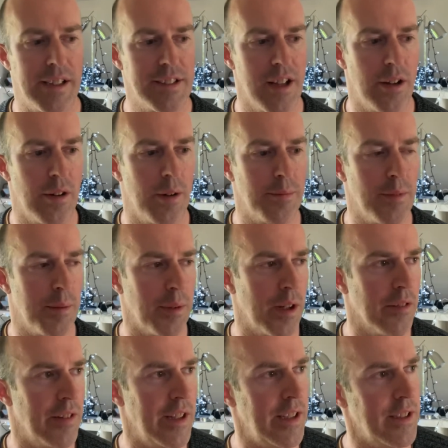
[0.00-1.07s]
so I'm going
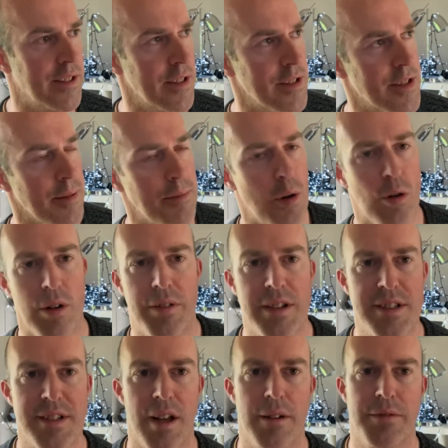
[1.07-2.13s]
to read some more of
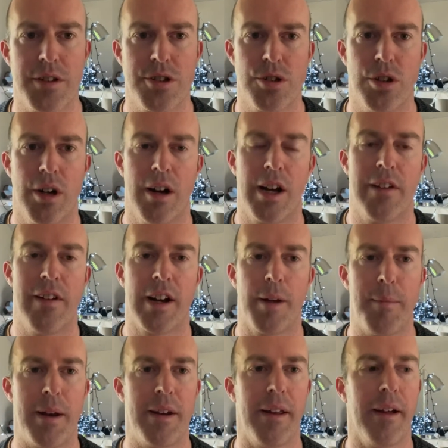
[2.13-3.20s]
his stuff for sure. I highly
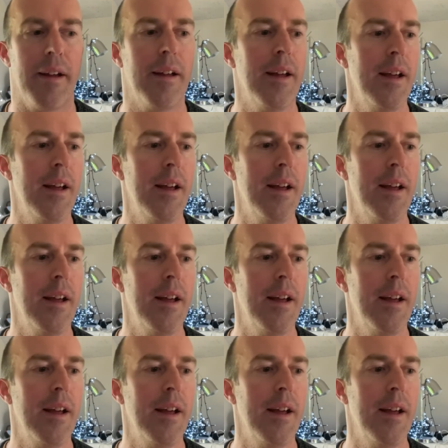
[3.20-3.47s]
recommend it.